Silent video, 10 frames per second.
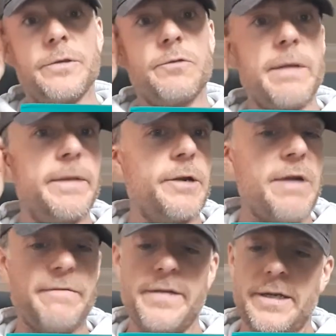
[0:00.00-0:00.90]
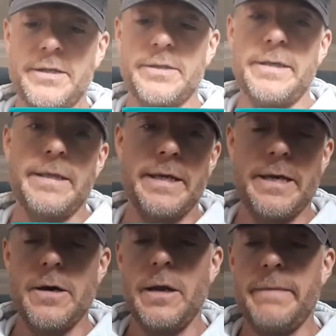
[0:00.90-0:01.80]
as Gremlin Graphics in
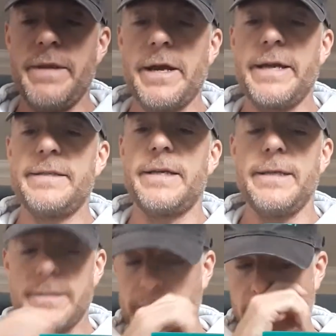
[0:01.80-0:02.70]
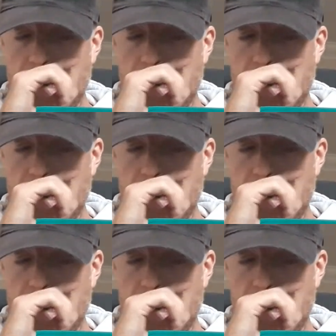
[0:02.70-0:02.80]
the early mid-80s,